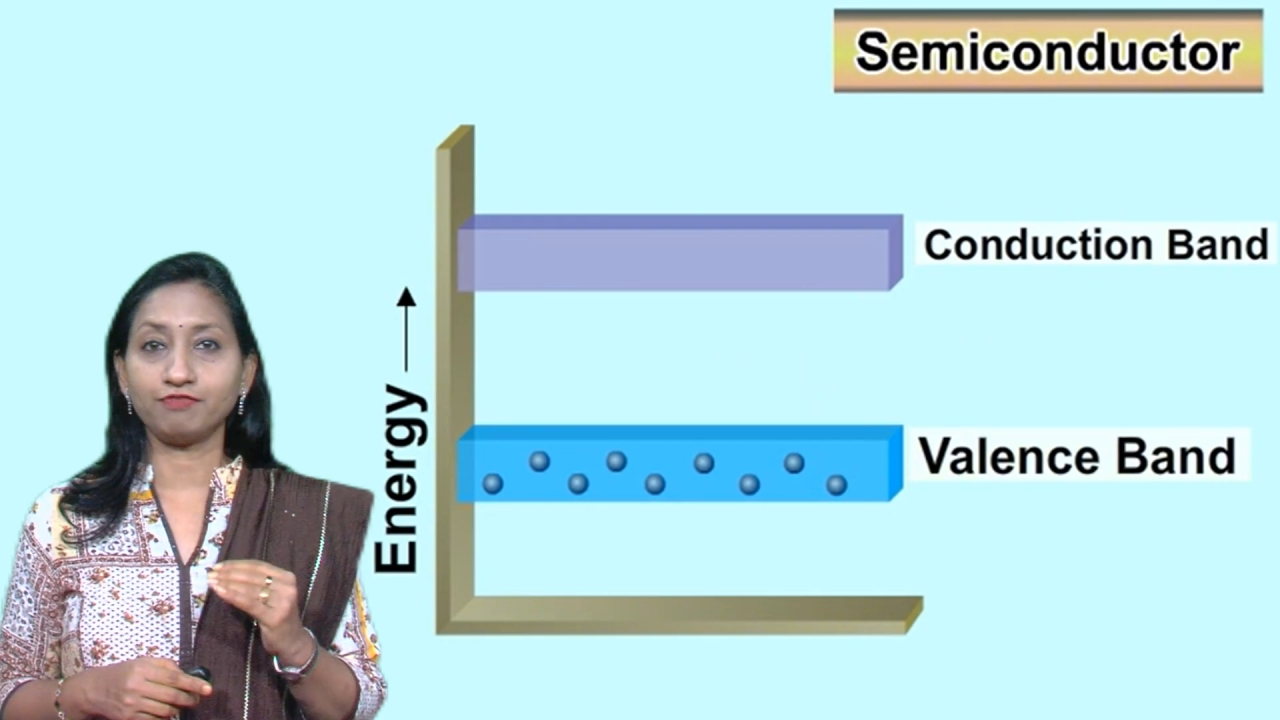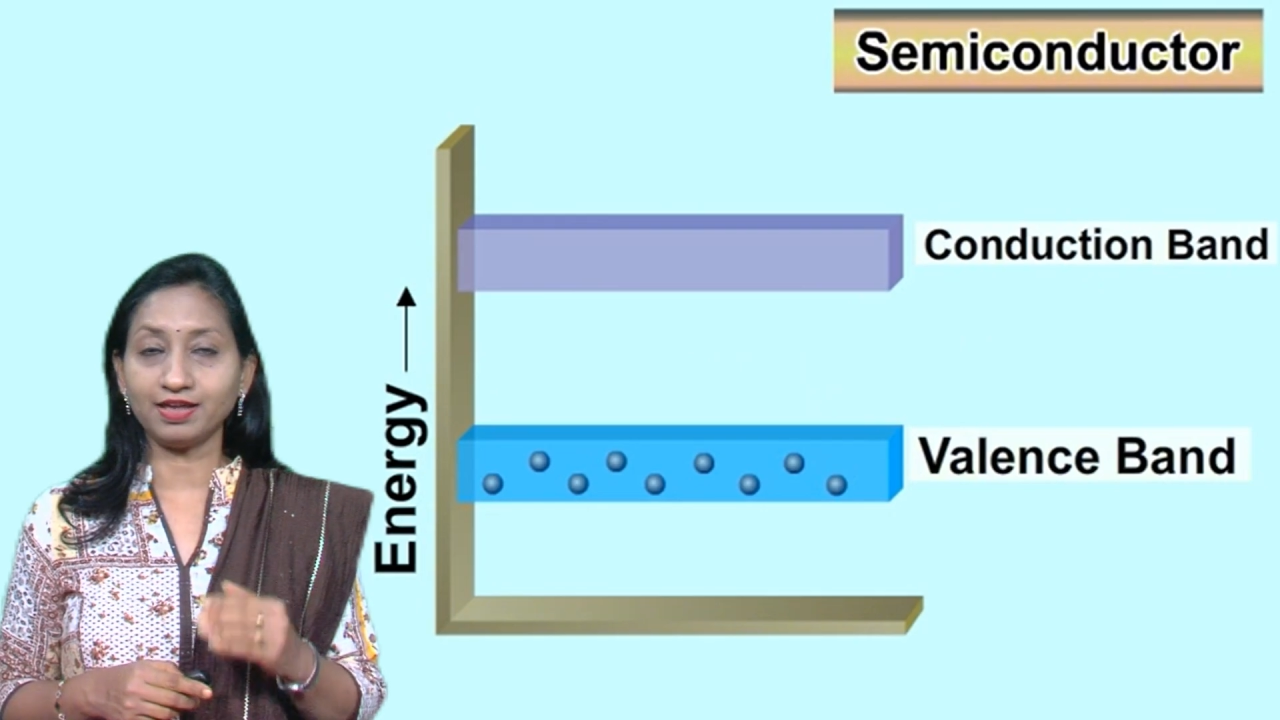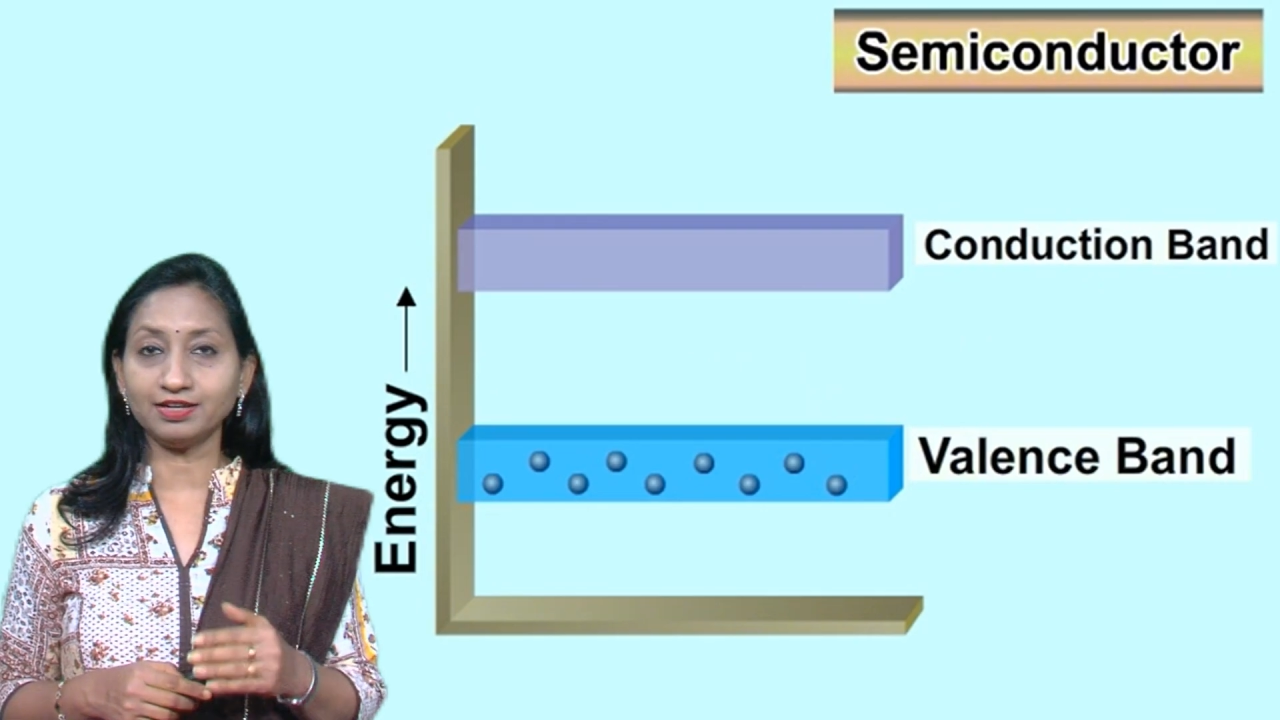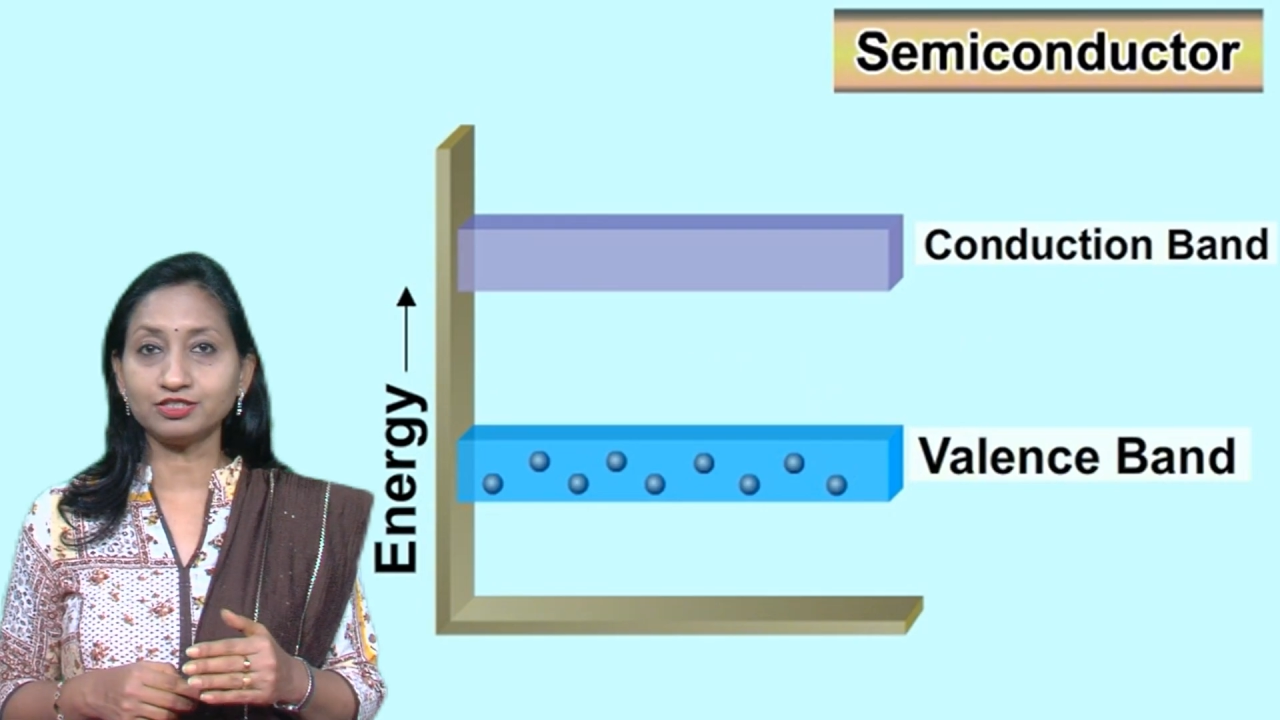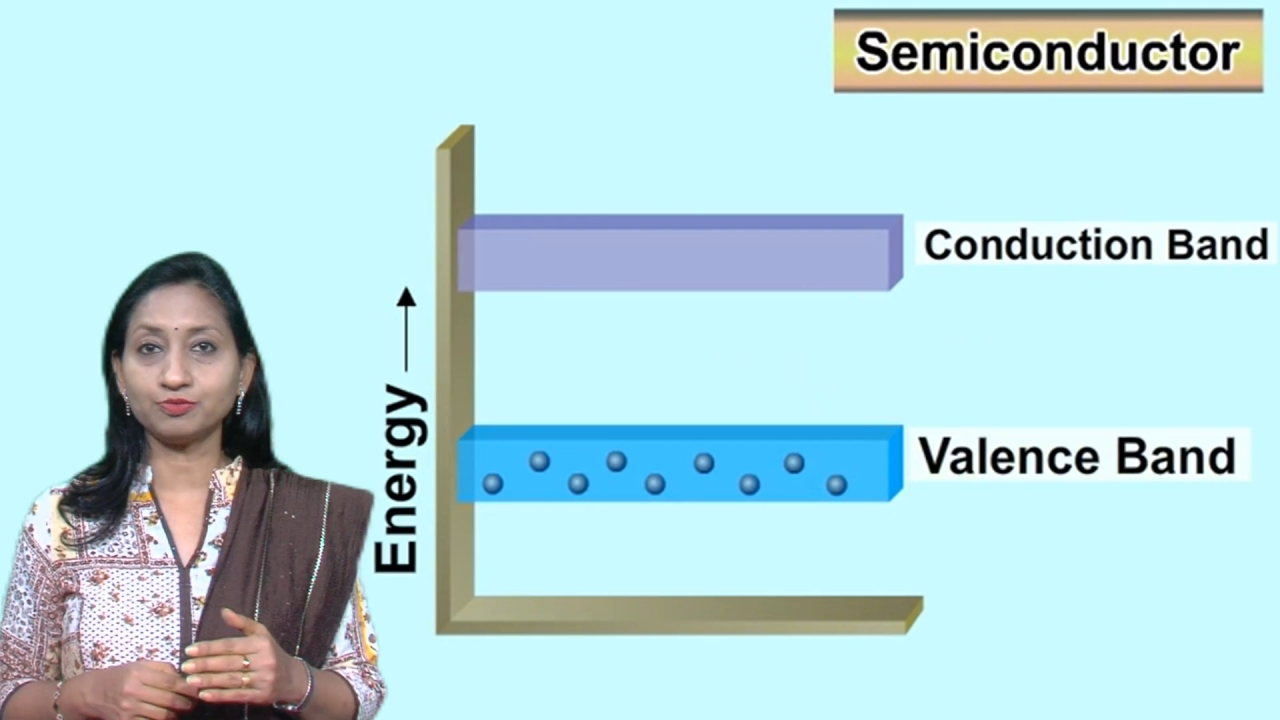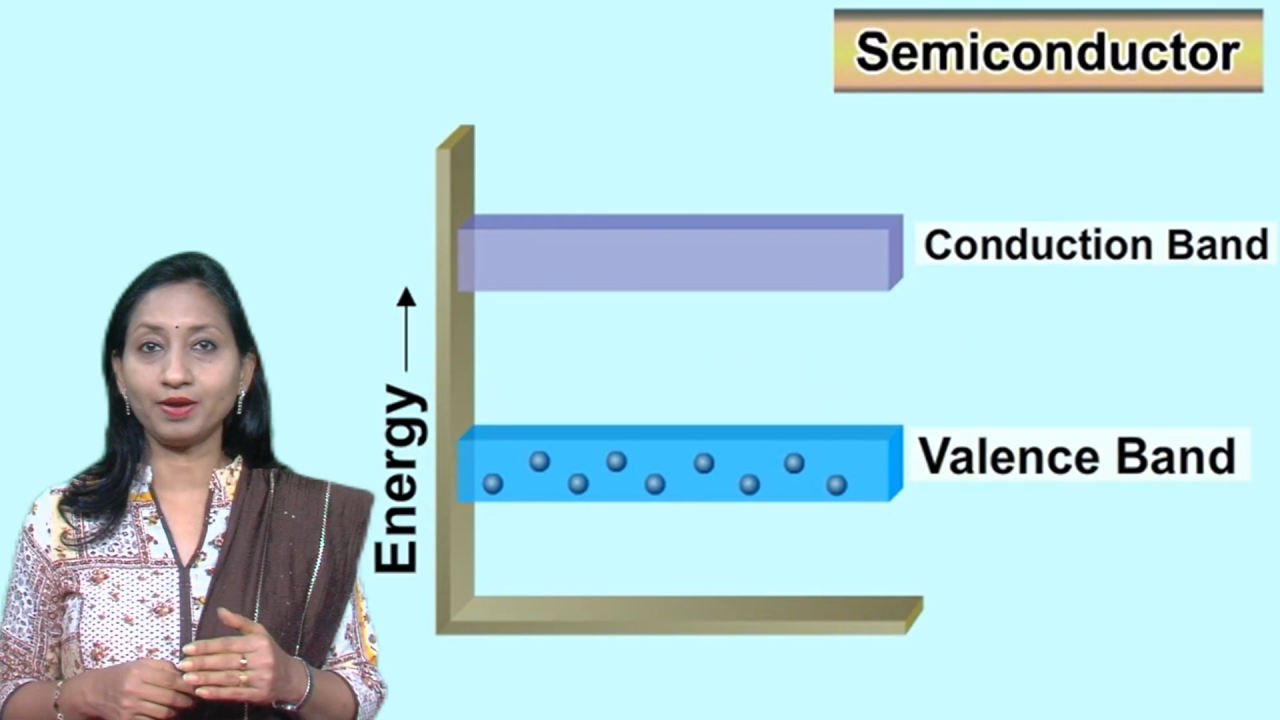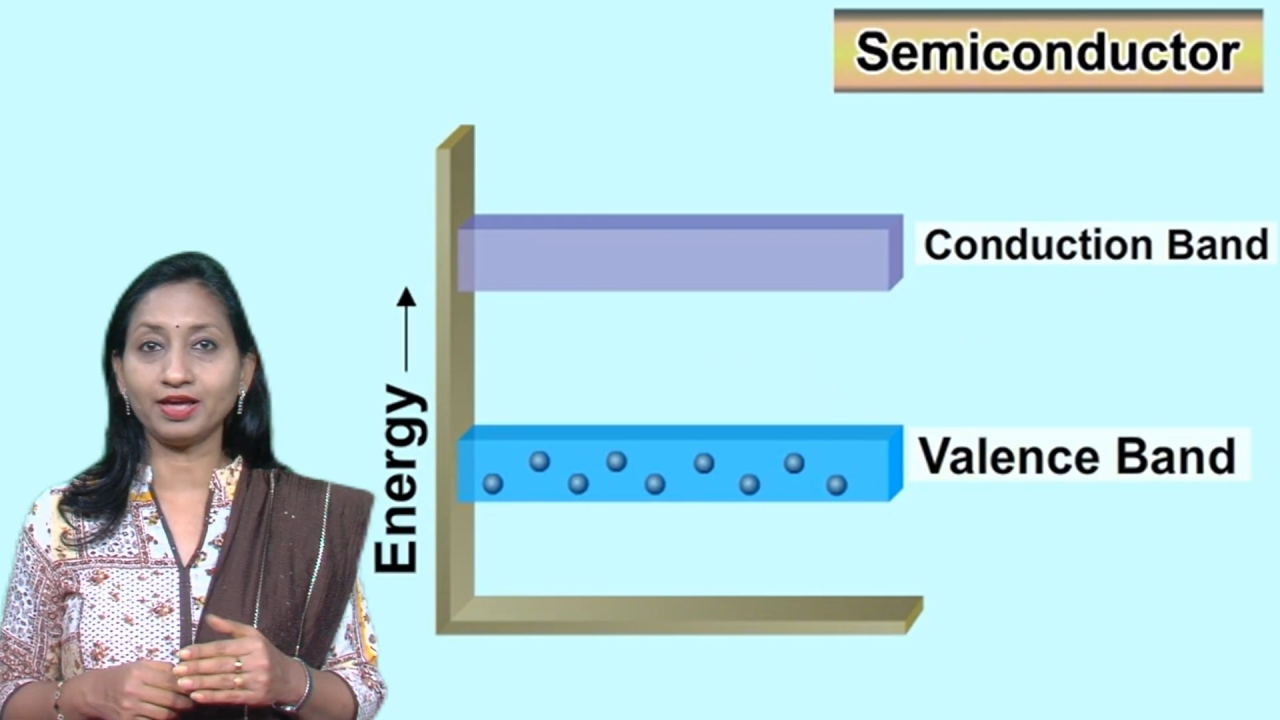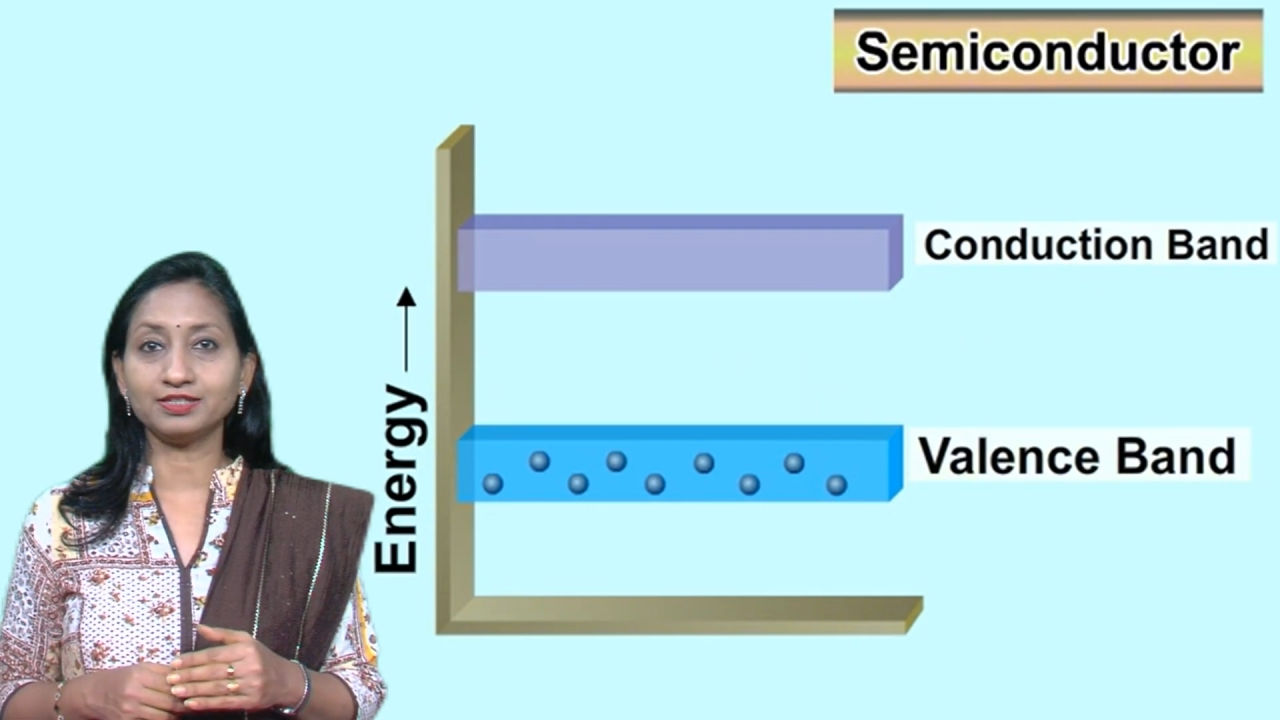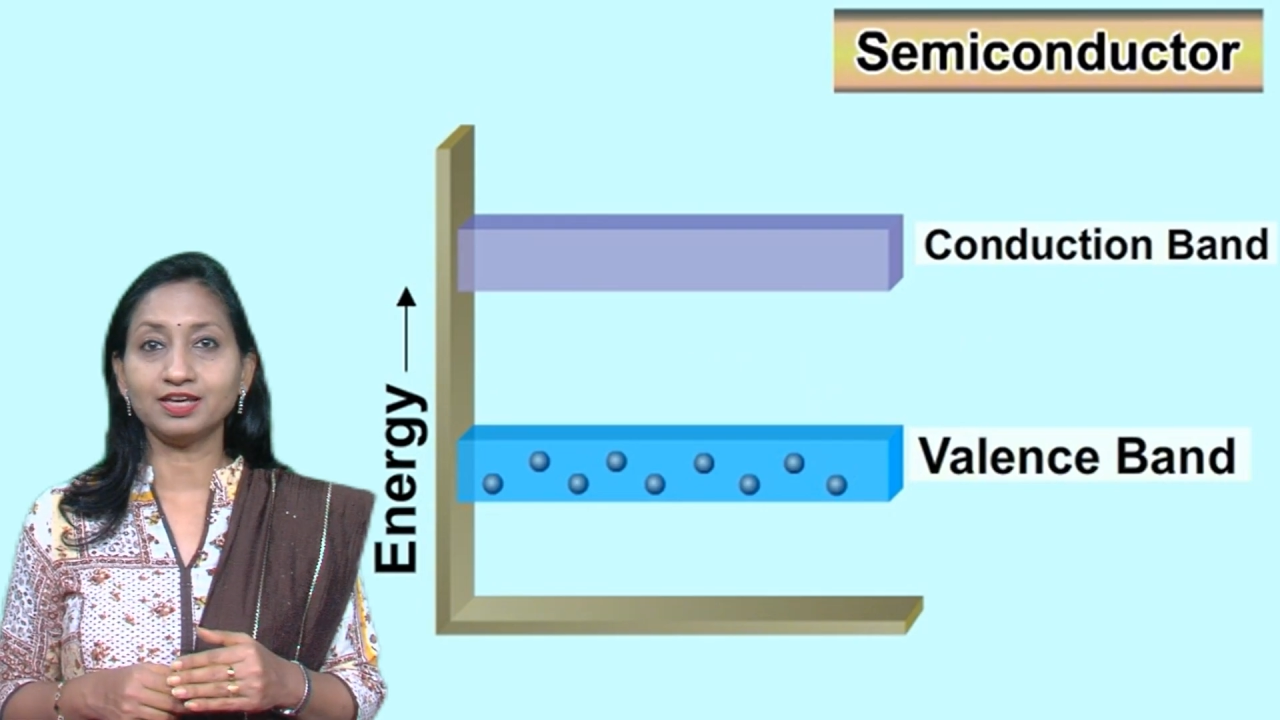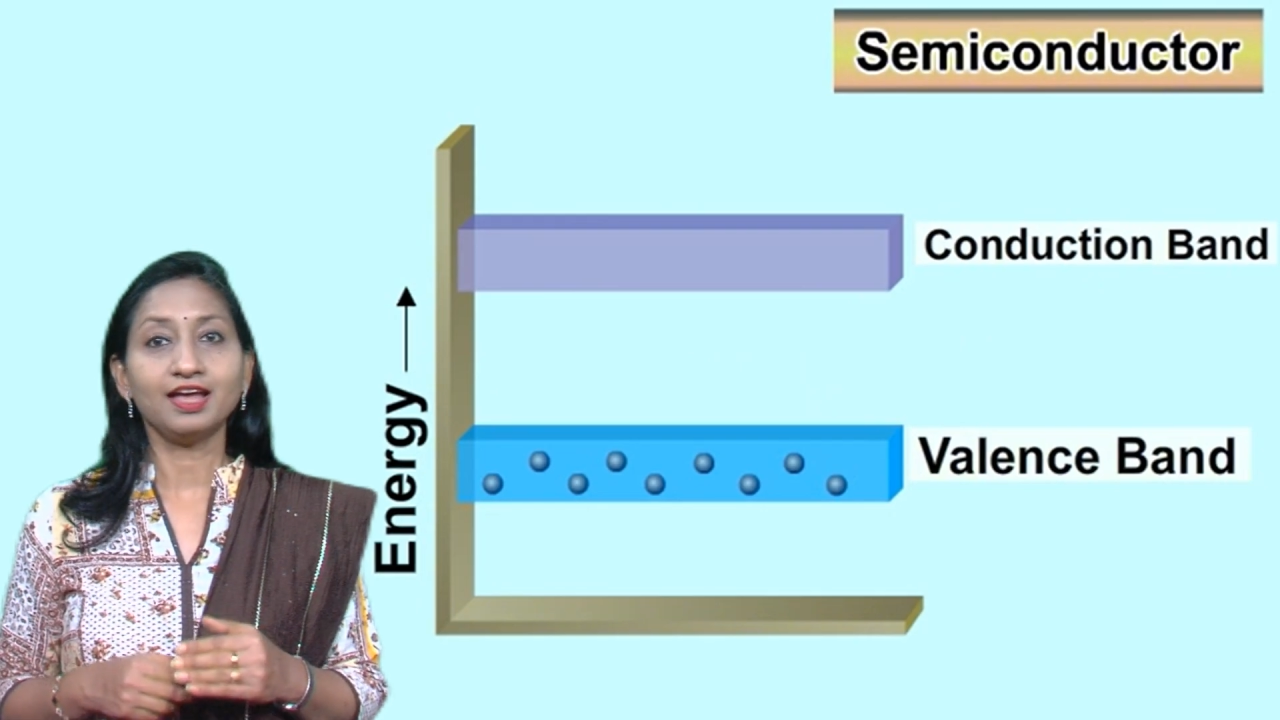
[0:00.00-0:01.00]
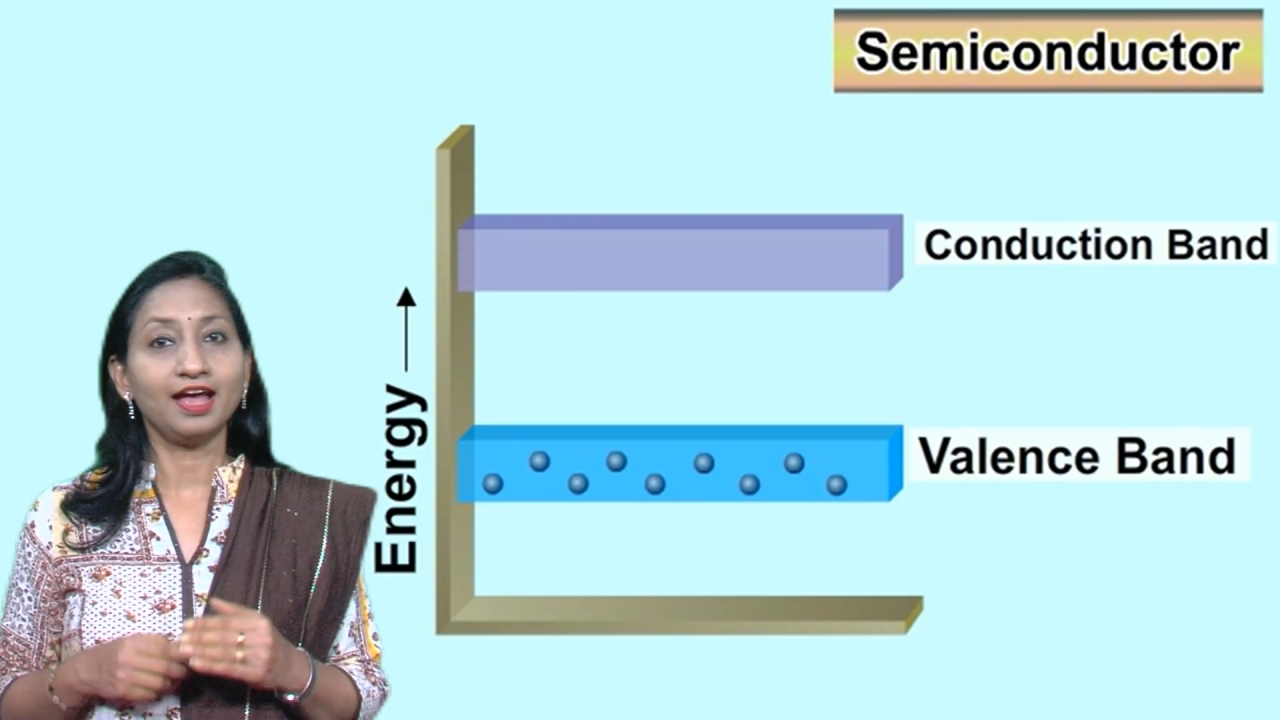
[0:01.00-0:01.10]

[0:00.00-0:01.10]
valence band,